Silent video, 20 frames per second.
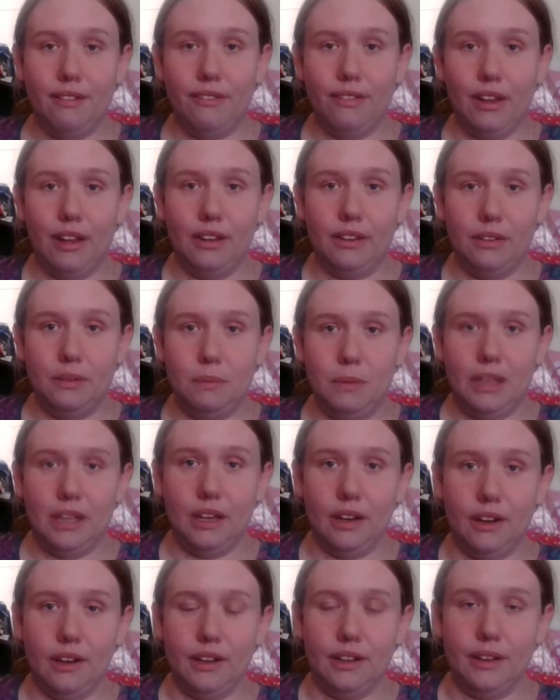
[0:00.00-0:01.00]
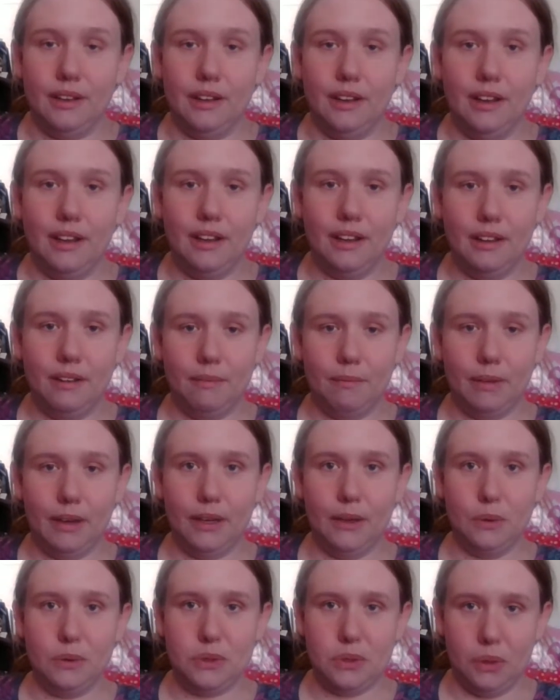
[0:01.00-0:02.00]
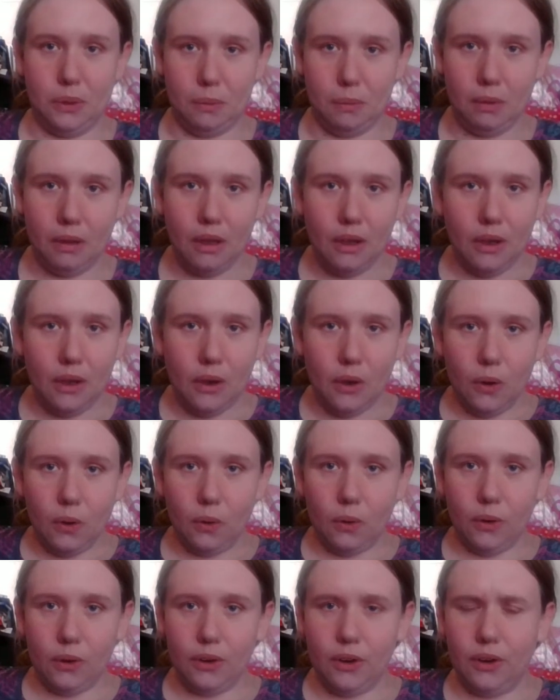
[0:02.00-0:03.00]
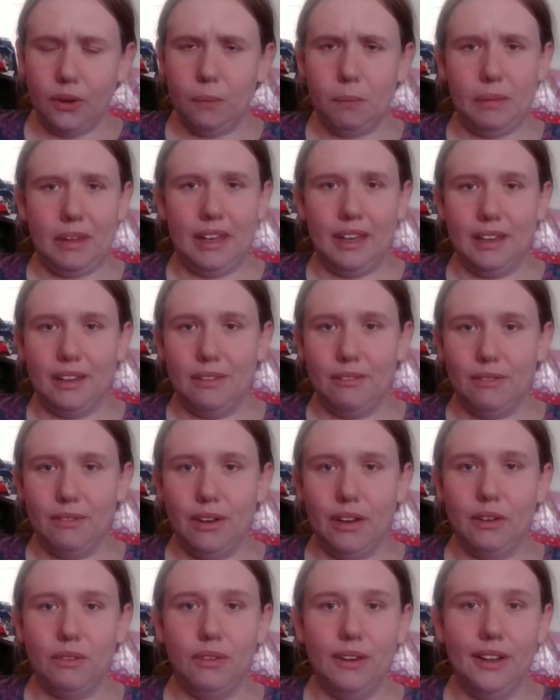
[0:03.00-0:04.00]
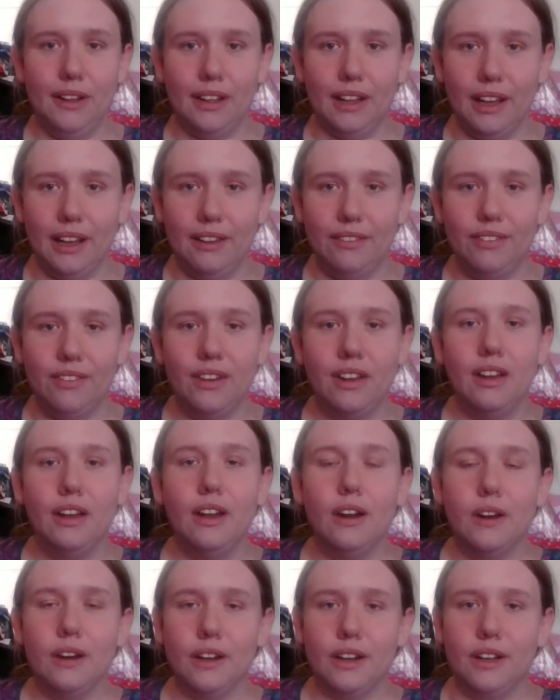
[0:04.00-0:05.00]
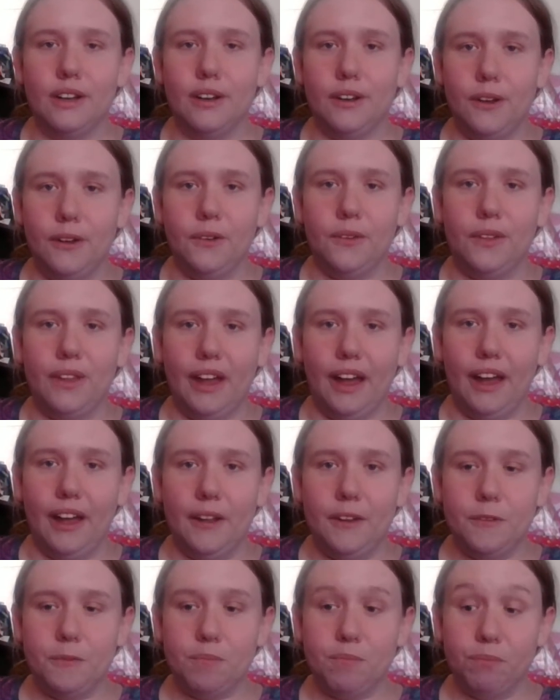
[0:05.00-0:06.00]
followed me on my YouTube or know me in real life, you're gonna know that